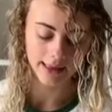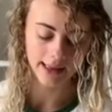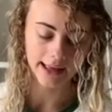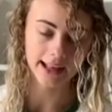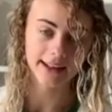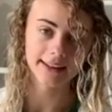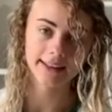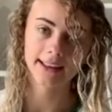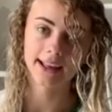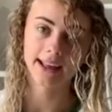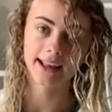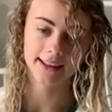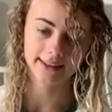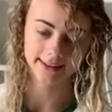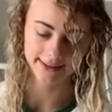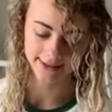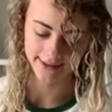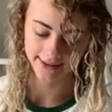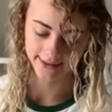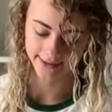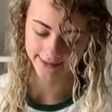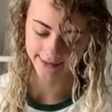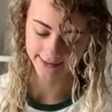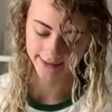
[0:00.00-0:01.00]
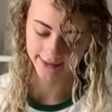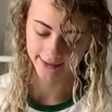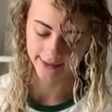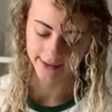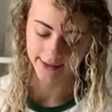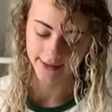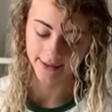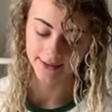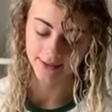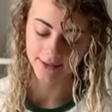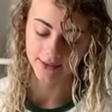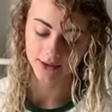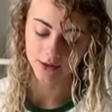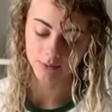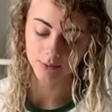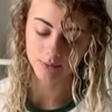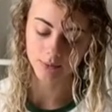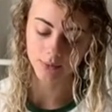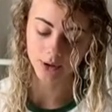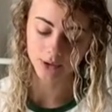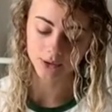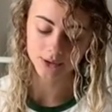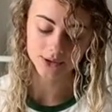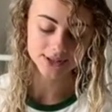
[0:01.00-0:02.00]
El Elyon, the
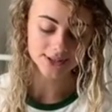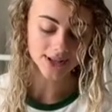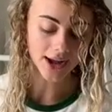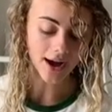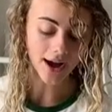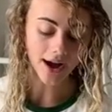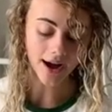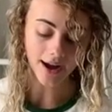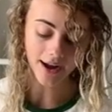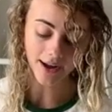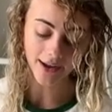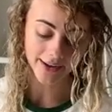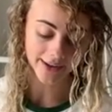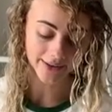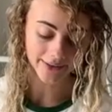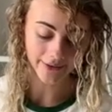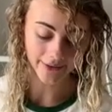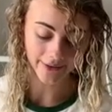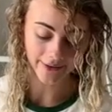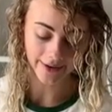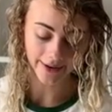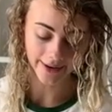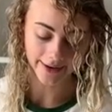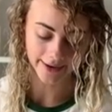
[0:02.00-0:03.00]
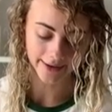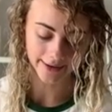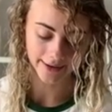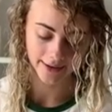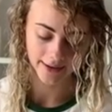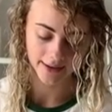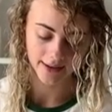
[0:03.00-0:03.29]
Most High God,